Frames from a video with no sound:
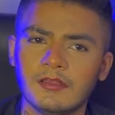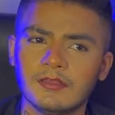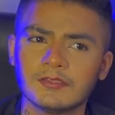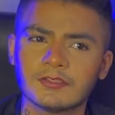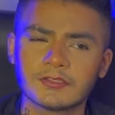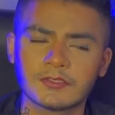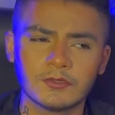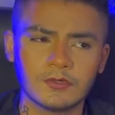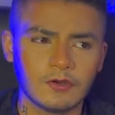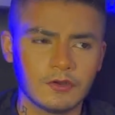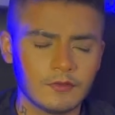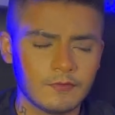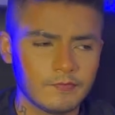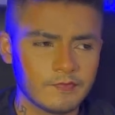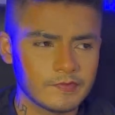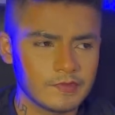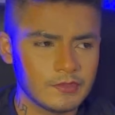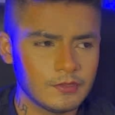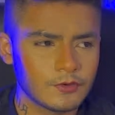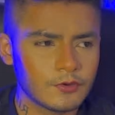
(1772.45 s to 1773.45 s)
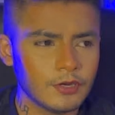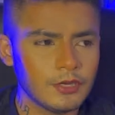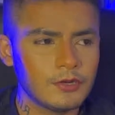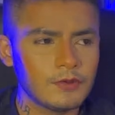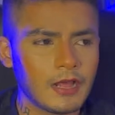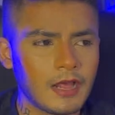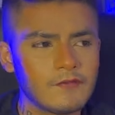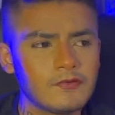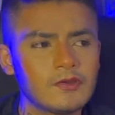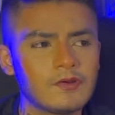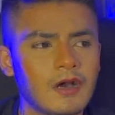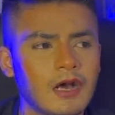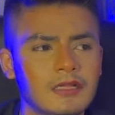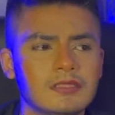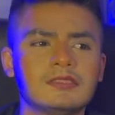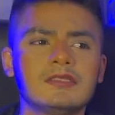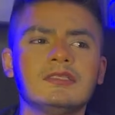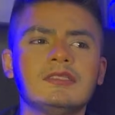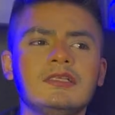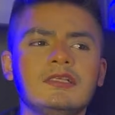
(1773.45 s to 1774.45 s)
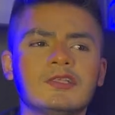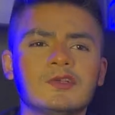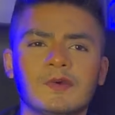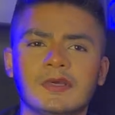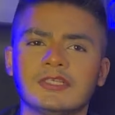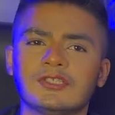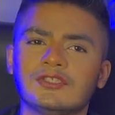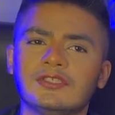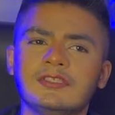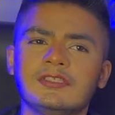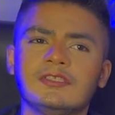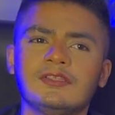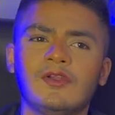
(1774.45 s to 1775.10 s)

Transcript: So you're going to have to answer these questions